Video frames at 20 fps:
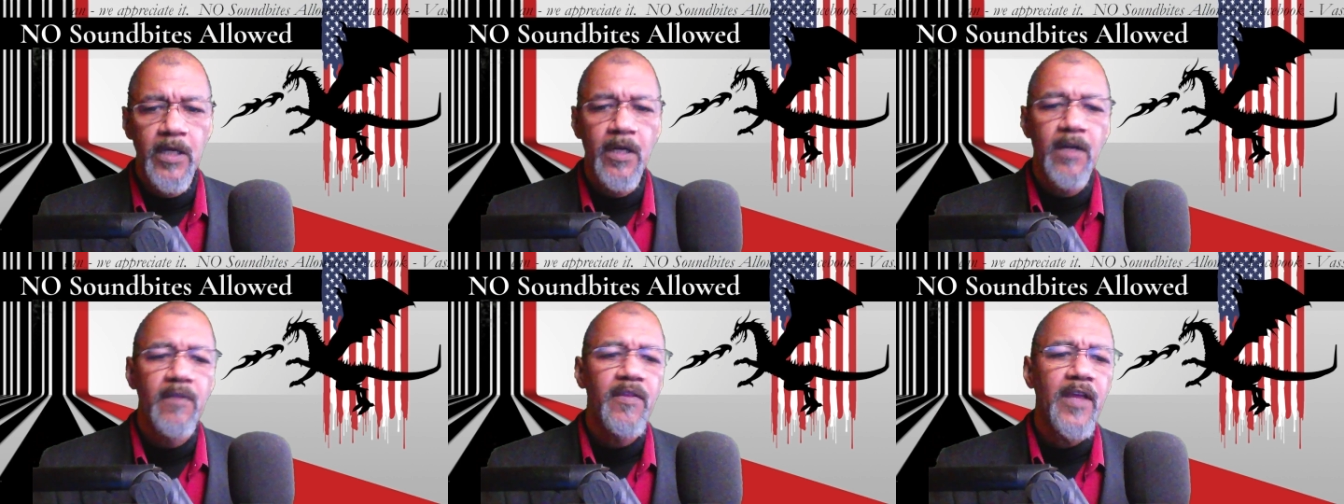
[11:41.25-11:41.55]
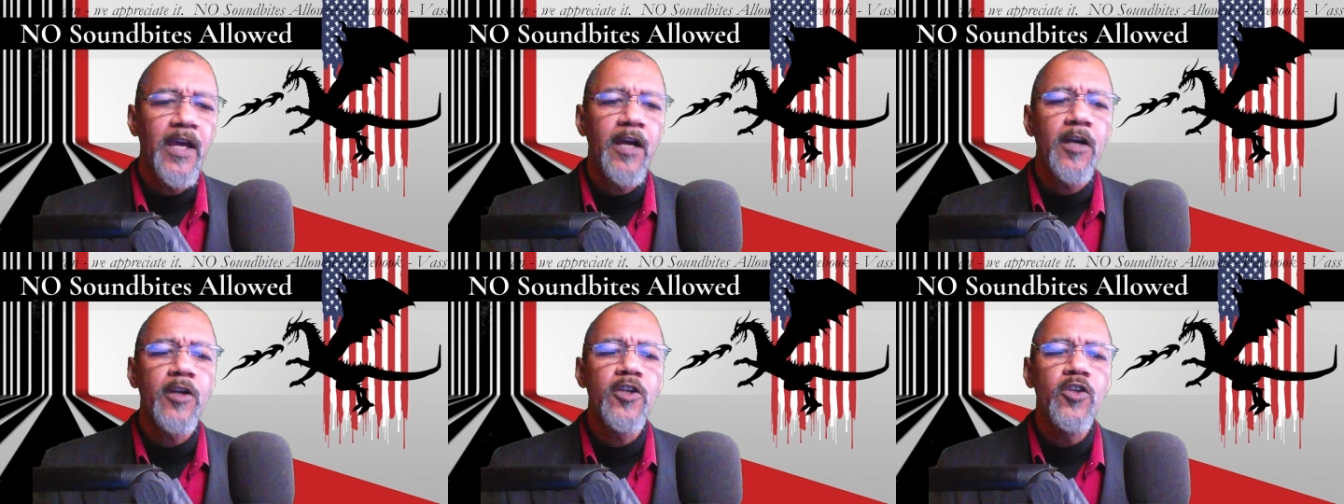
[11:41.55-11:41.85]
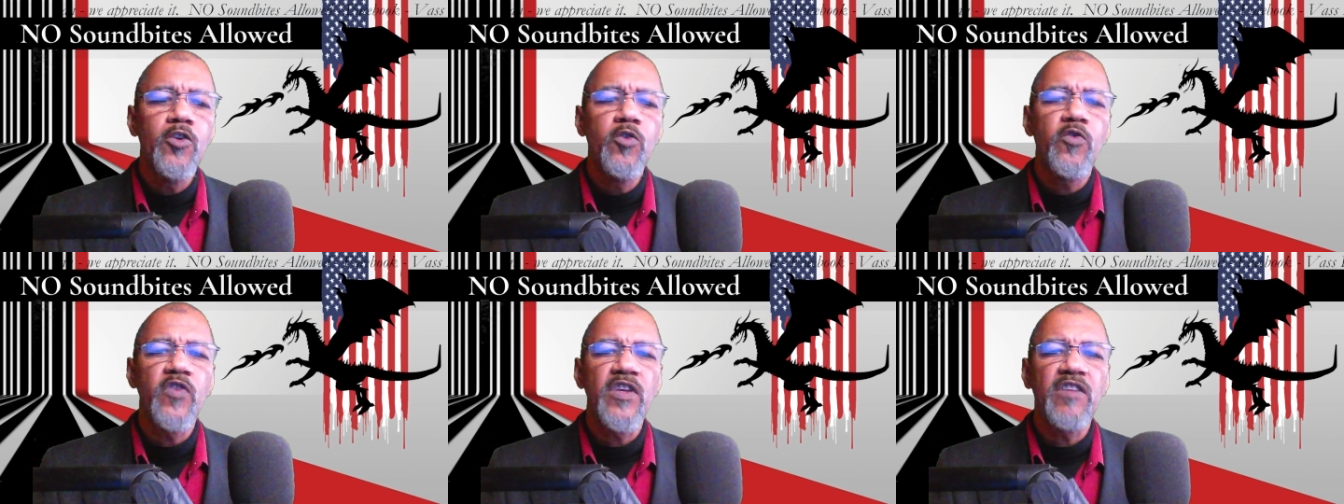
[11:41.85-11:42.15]
They're
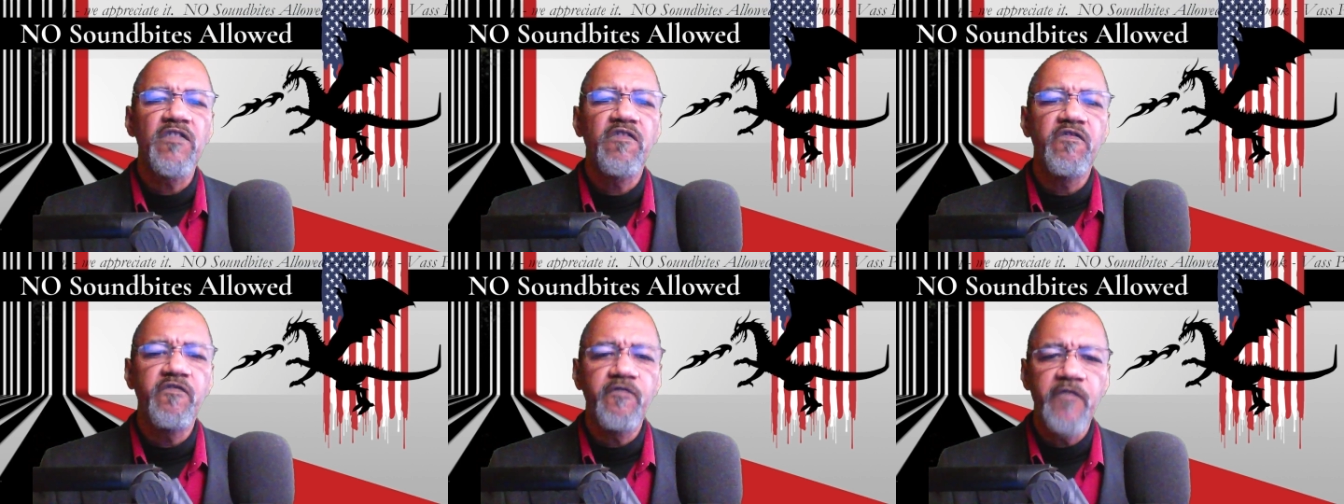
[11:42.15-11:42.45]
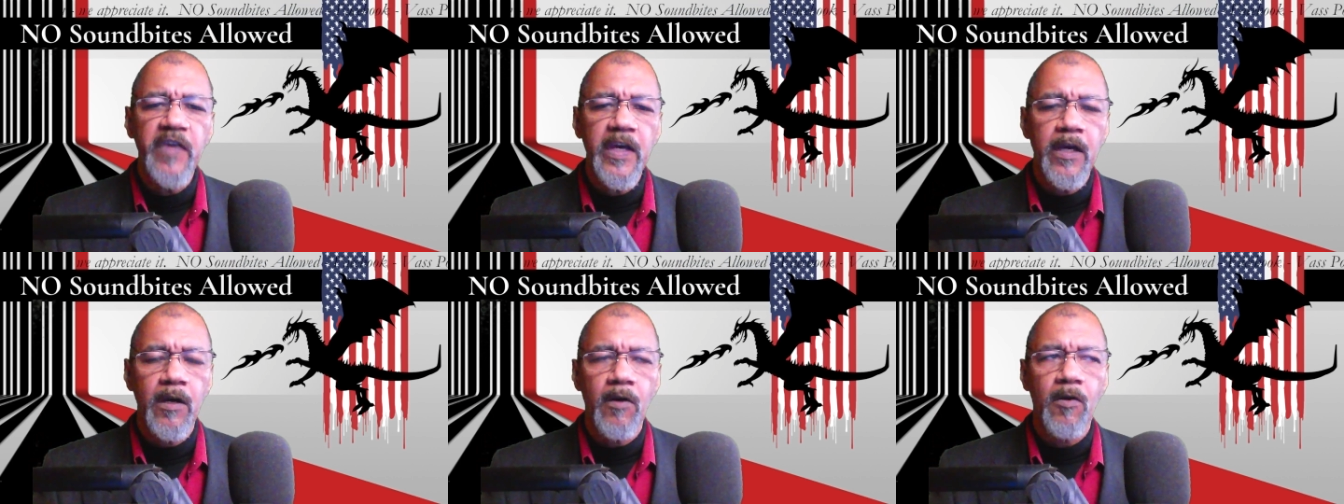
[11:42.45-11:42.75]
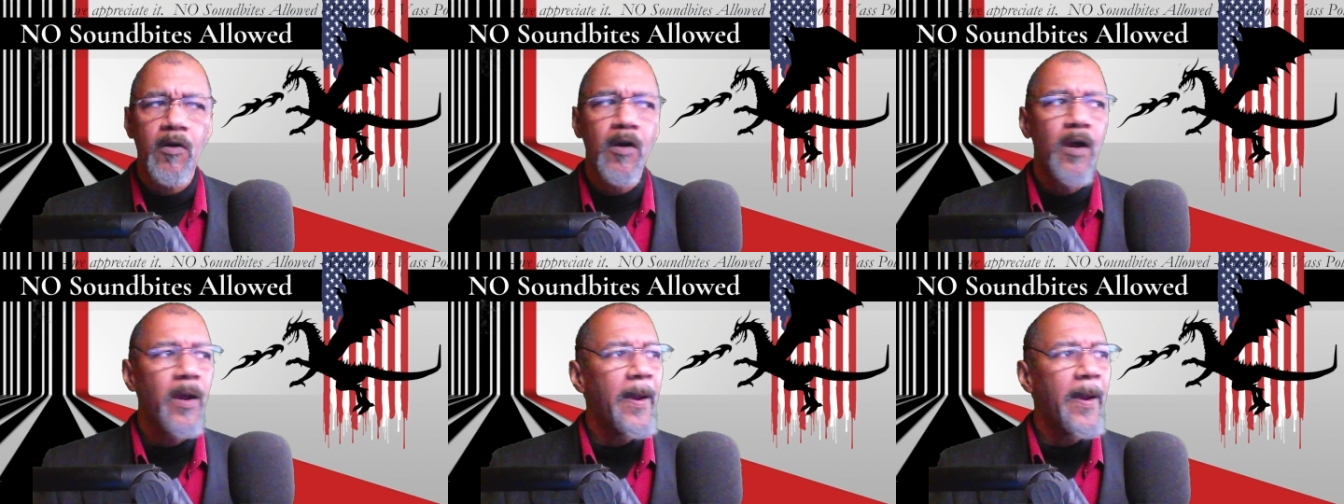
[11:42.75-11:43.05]
using fear
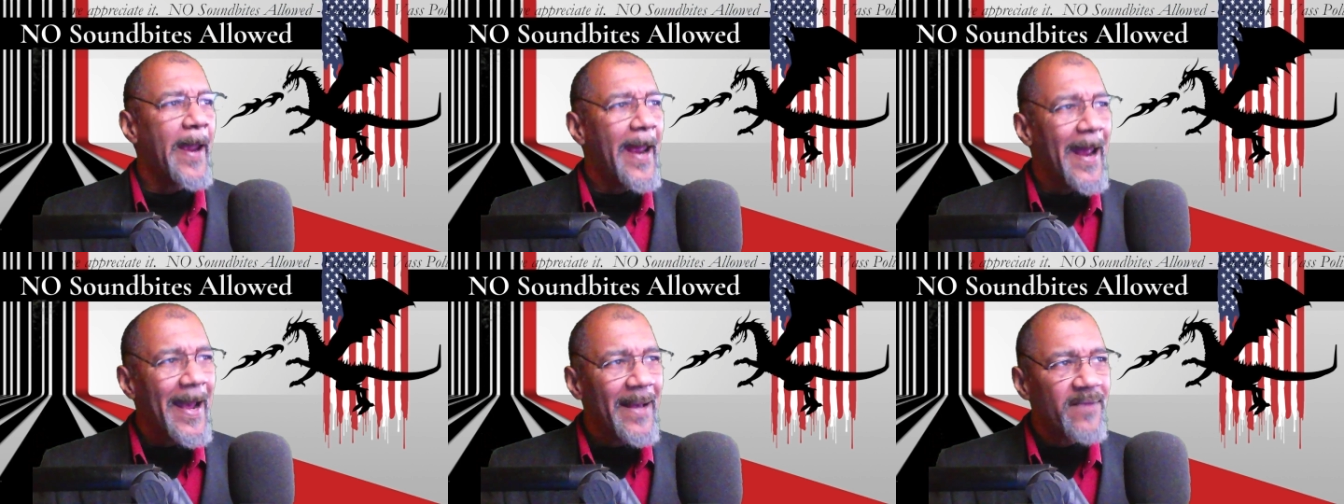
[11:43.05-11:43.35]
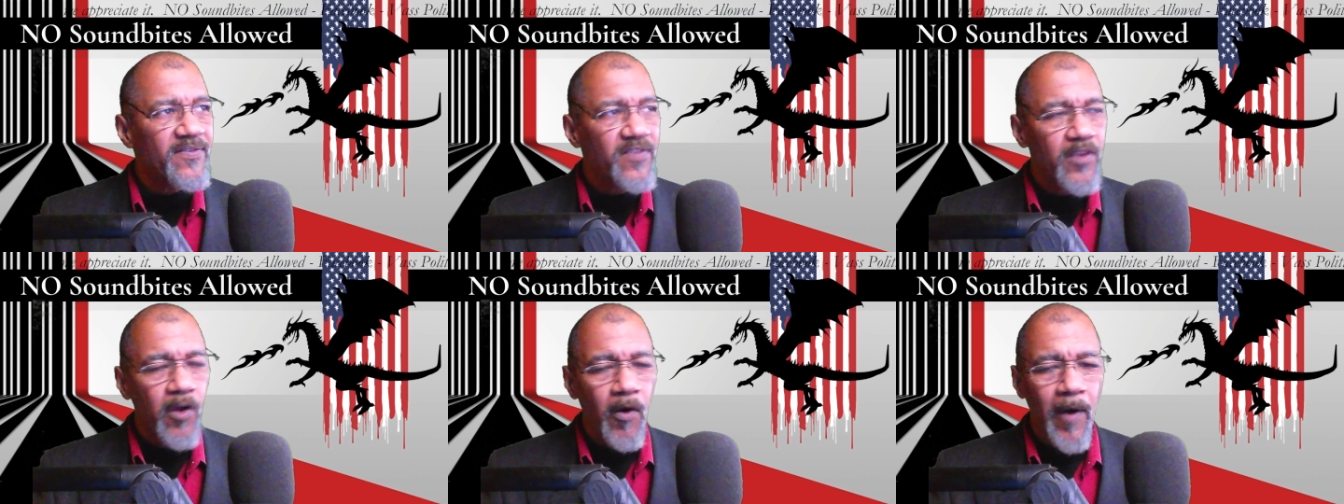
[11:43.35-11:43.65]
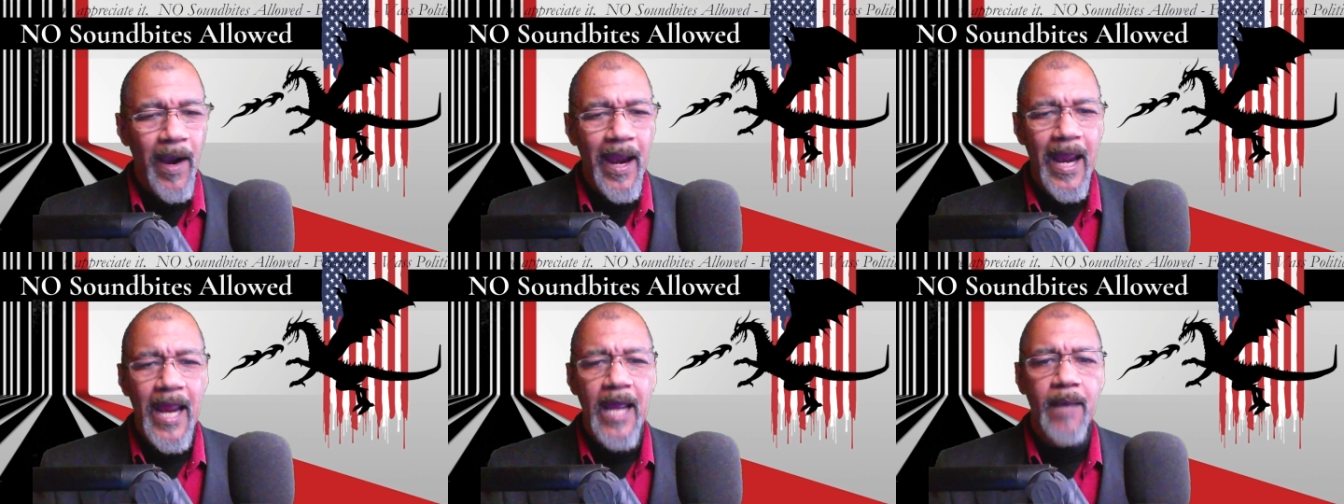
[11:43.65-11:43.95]
as their
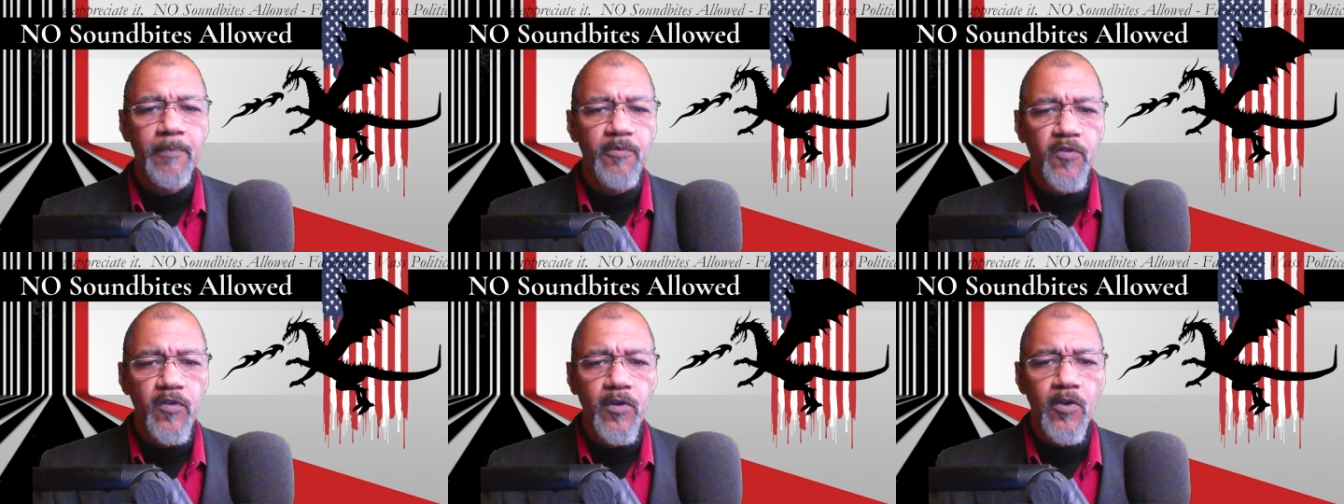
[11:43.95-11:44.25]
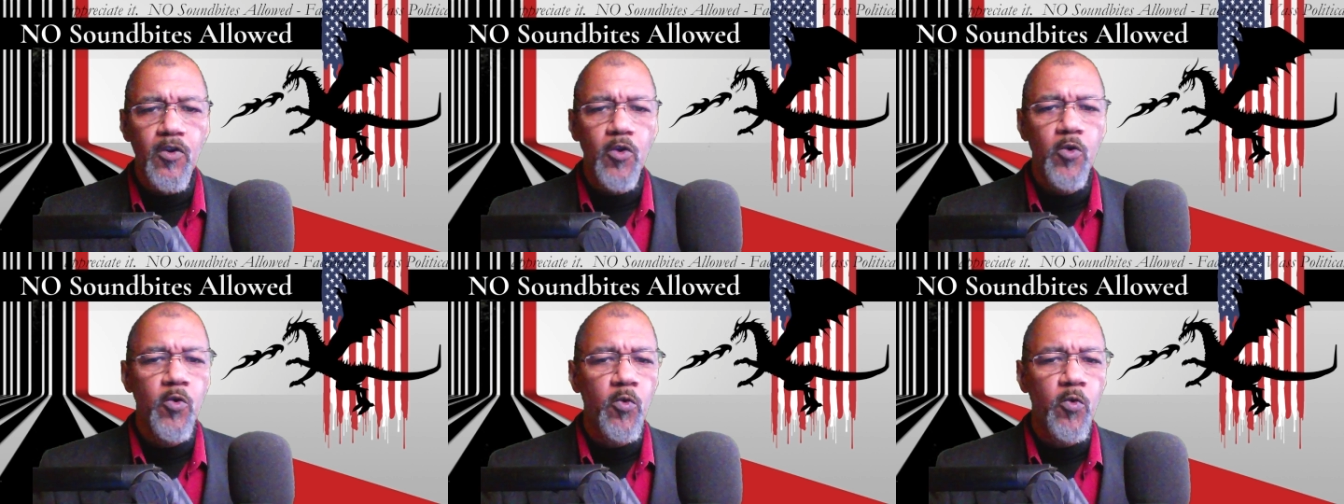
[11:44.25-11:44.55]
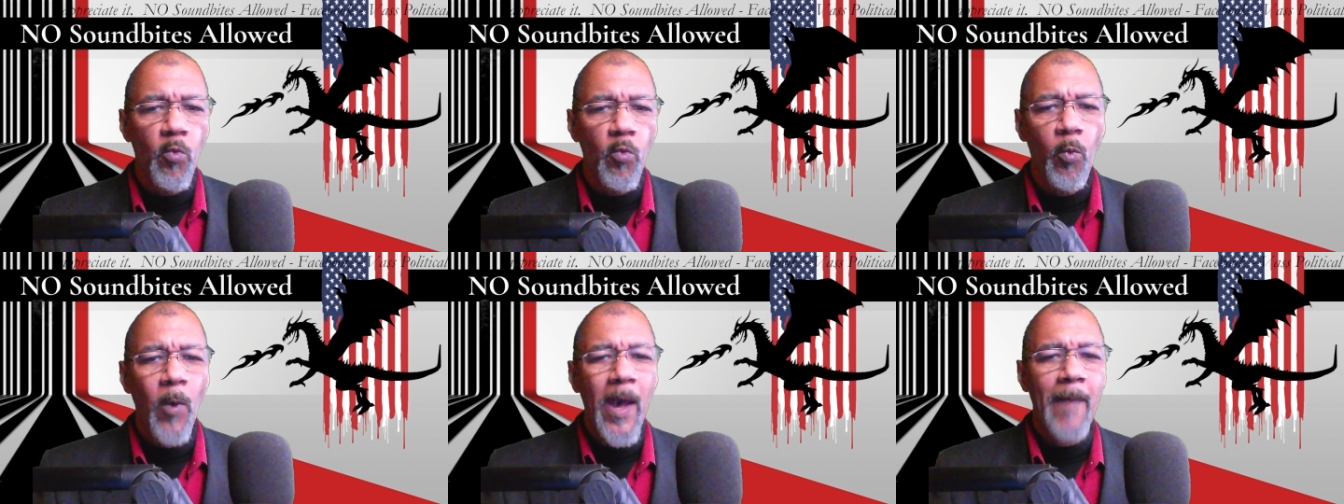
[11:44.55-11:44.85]
absolute
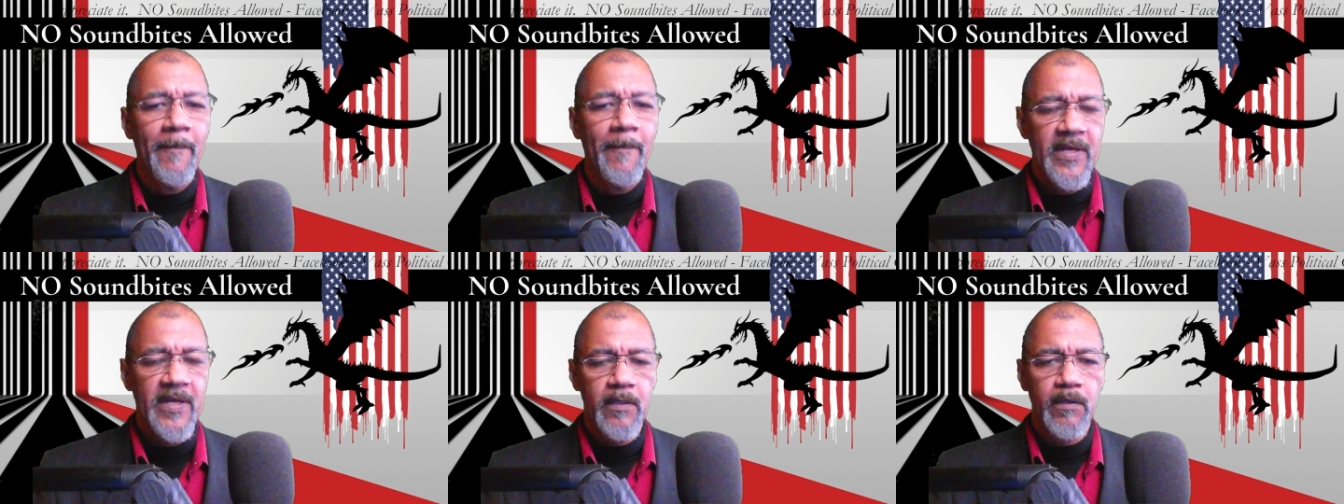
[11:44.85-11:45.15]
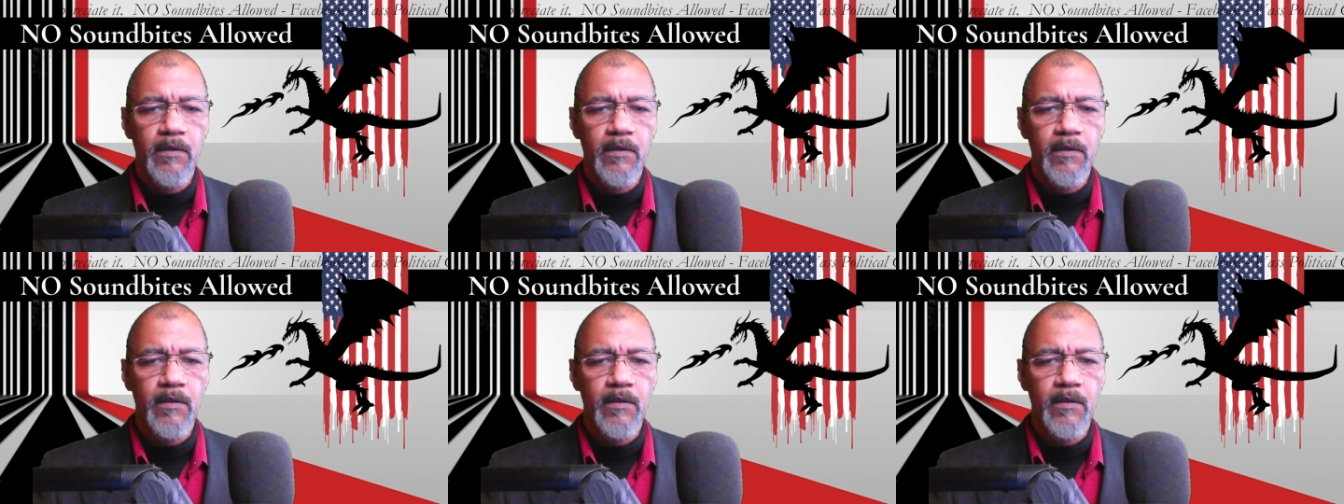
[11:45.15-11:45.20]
weapon.